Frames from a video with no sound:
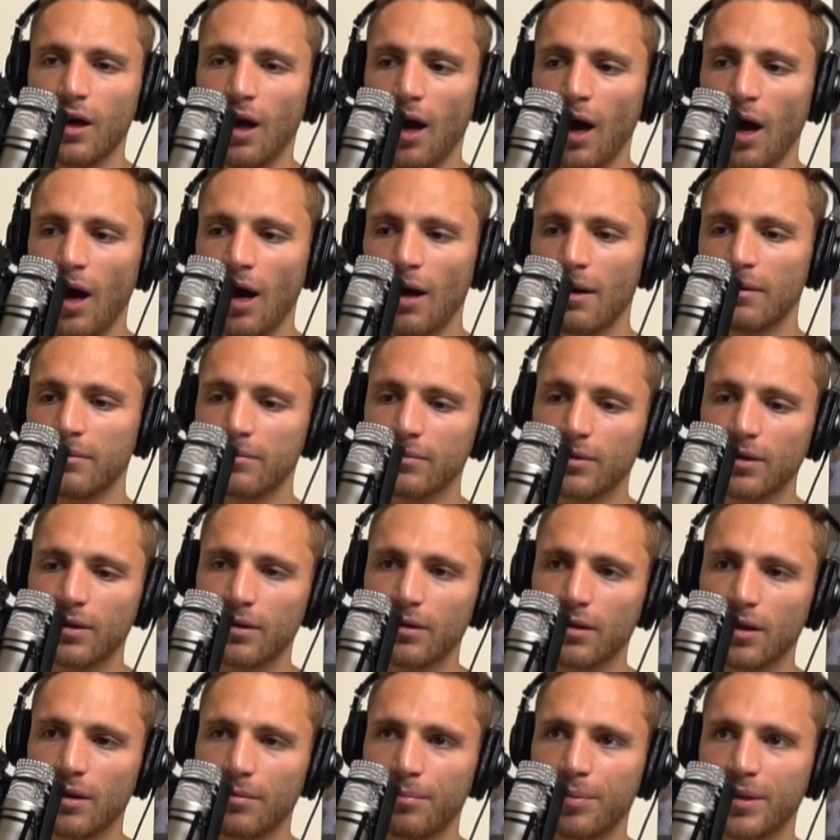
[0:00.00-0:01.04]
Um,
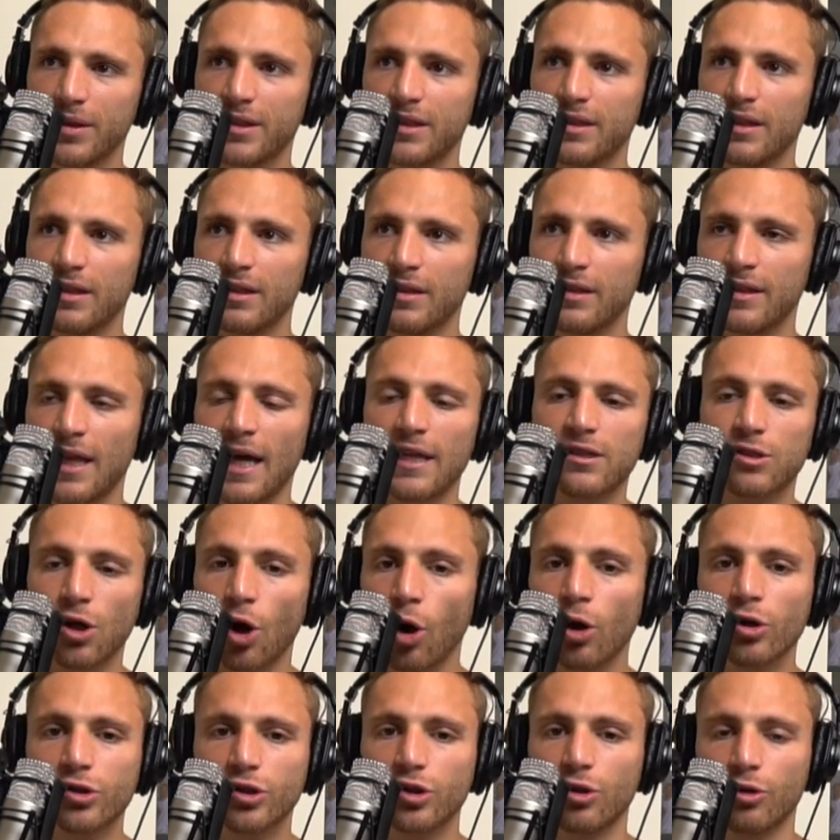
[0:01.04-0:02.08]
but that's
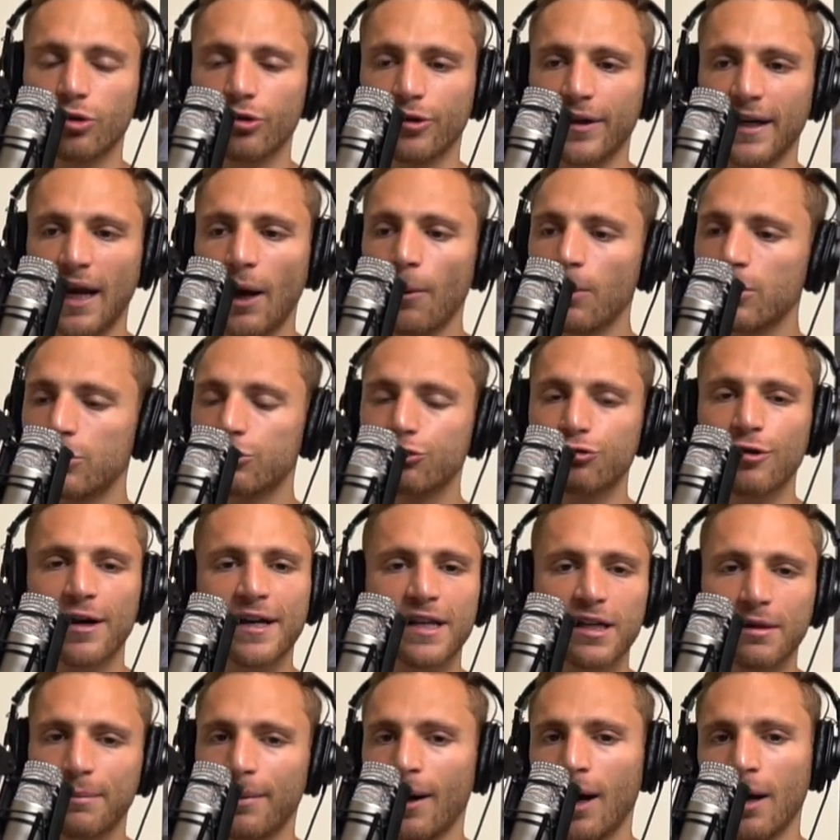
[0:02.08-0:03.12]
also great. I was
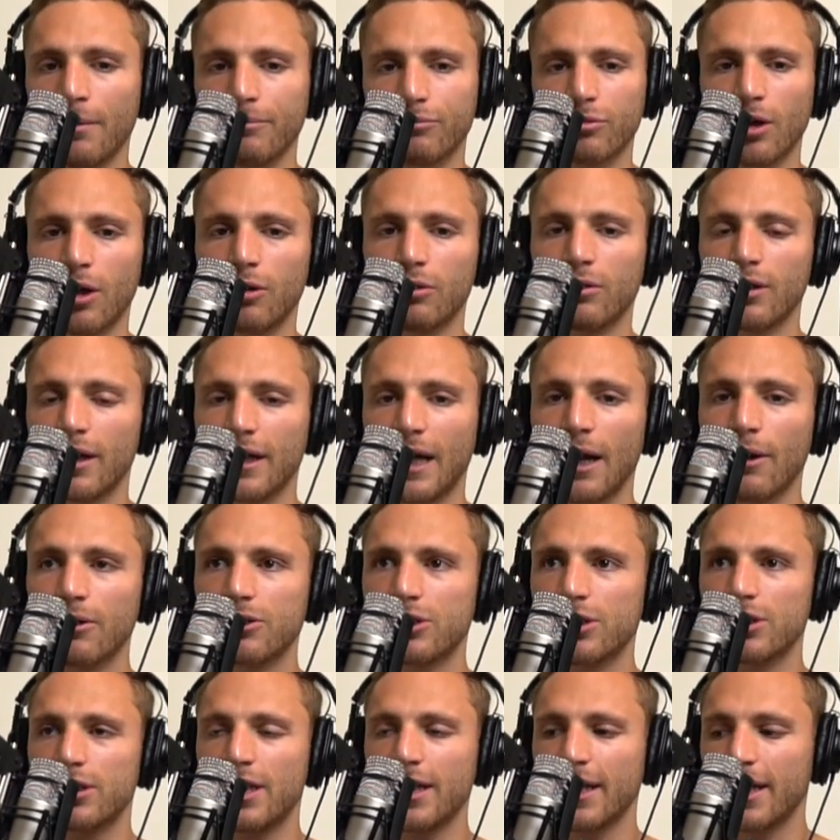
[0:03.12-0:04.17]
ready to bomb, bro. And I
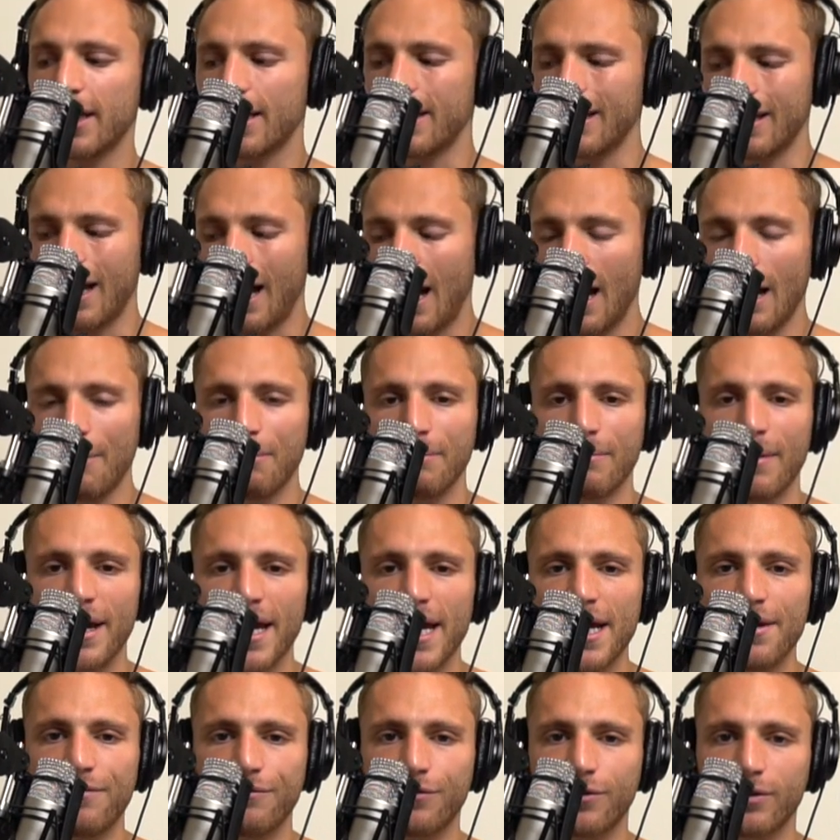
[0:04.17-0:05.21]
was just thinking, I'm
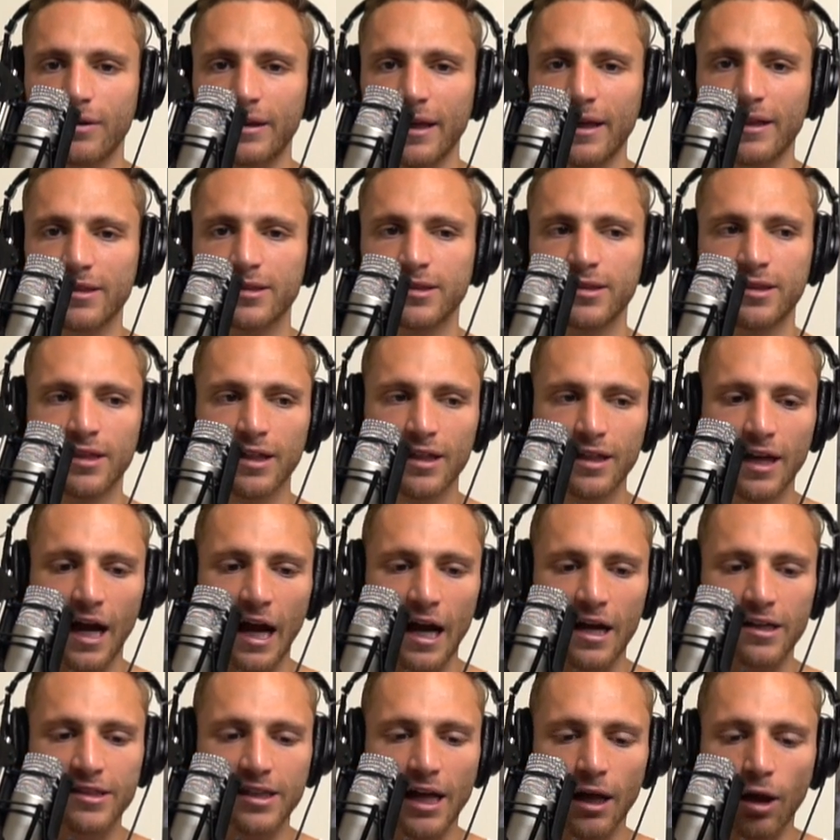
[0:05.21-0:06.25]
made for this.
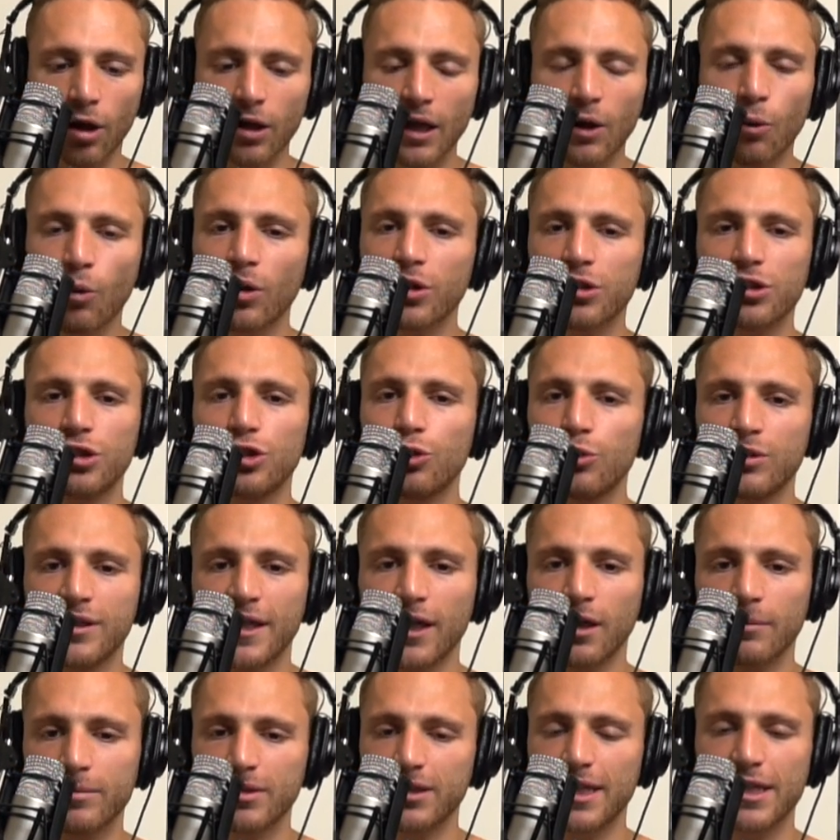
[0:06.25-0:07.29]
Because all I wanted to do was
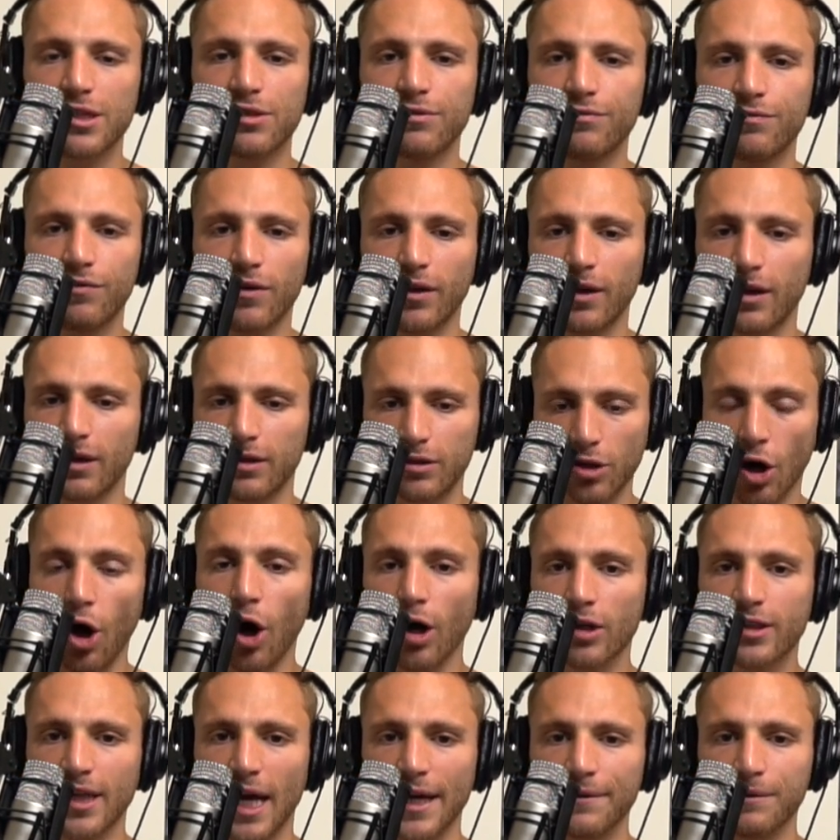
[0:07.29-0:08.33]
get on stage and fuck,
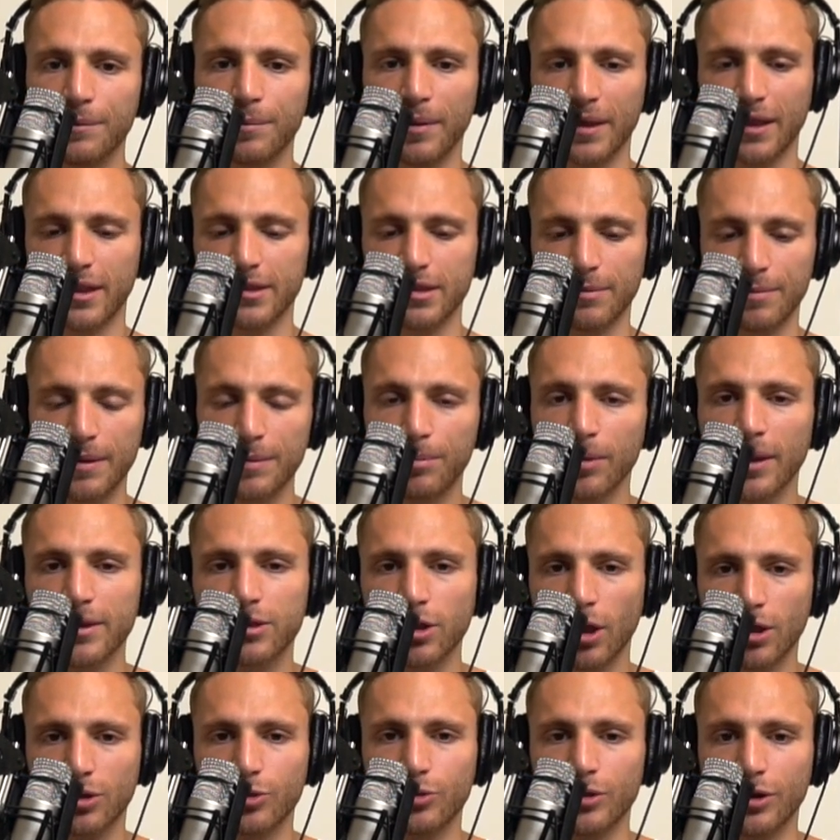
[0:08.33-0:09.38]
talk to everybody. Because the people I
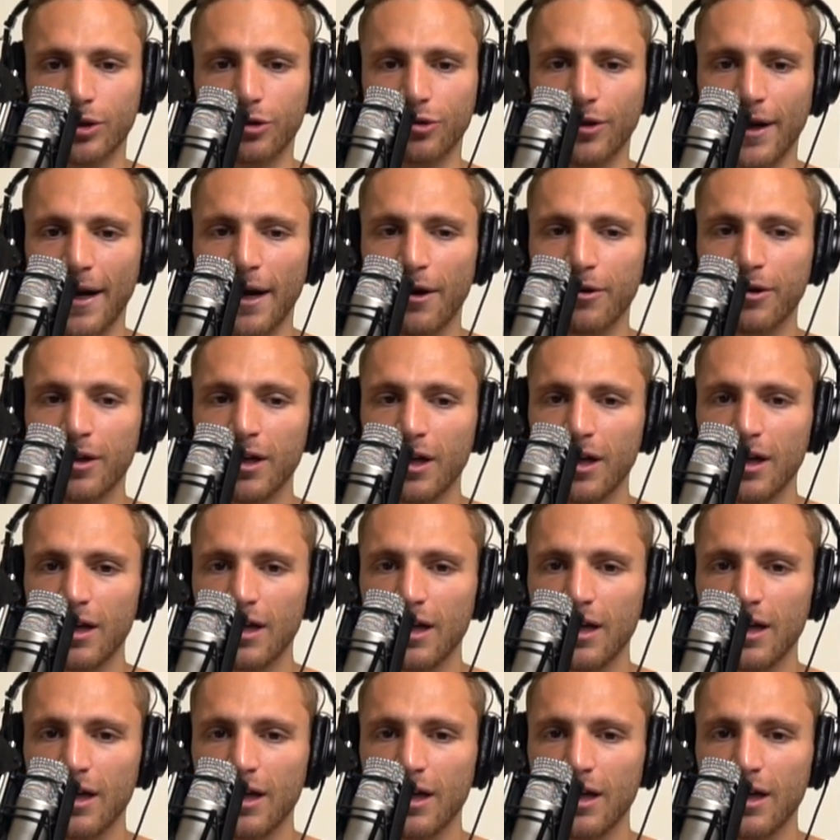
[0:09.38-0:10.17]
talked to in the crowd,